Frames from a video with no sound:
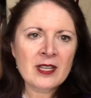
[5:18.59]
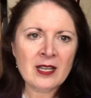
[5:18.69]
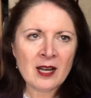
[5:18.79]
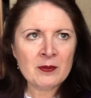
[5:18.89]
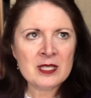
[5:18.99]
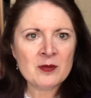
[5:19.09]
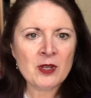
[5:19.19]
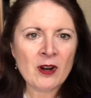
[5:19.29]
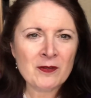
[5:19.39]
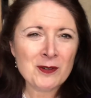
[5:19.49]
They got me some
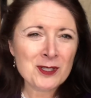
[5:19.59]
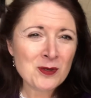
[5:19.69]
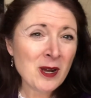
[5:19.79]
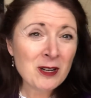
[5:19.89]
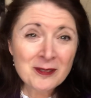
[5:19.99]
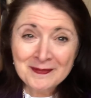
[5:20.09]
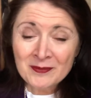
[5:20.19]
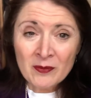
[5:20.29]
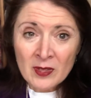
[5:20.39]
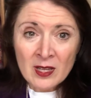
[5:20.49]
yarn for a sweater
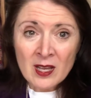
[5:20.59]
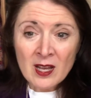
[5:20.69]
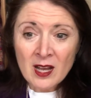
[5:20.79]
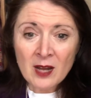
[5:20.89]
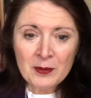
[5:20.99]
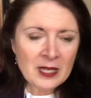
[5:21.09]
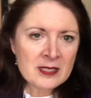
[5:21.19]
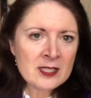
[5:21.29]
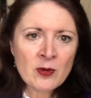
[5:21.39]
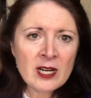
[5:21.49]
uh,
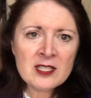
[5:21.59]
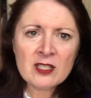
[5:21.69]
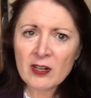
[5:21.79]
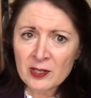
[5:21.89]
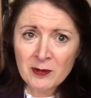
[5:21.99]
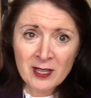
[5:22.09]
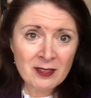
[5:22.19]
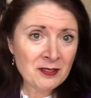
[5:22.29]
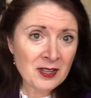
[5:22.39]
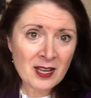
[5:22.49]
because that's what I started
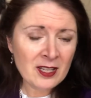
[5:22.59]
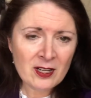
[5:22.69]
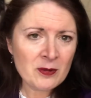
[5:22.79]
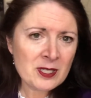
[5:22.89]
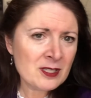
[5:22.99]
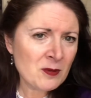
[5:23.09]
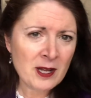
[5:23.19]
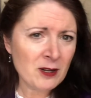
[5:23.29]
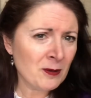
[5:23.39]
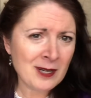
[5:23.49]
with. You know, was a
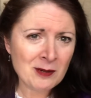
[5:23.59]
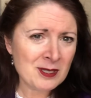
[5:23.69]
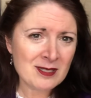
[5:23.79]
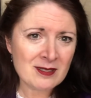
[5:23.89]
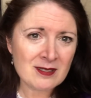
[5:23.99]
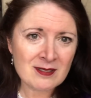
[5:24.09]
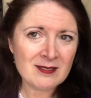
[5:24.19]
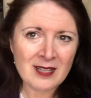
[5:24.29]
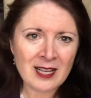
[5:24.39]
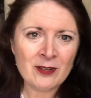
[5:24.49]
sweater when I was
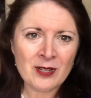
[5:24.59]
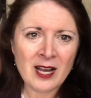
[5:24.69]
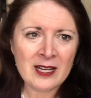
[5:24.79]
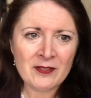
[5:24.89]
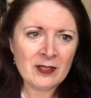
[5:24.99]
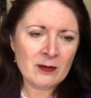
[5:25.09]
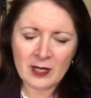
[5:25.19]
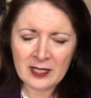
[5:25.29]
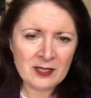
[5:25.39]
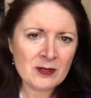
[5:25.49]
eight or nine. I figured,
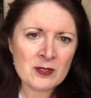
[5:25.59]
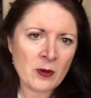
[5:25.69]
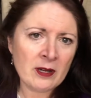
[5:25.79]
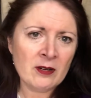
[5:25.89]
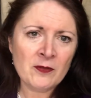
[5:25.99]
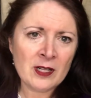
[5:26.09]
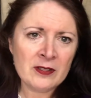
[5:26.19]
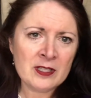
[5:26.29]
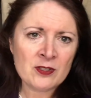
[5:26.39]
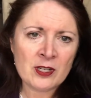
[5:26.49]
well, I could do a sweater.
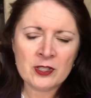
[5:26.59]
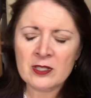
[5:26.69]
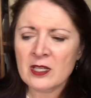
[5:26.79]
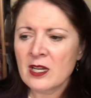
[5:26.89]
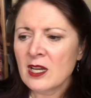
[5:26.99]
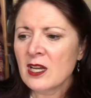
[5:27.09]
Follow the instructions.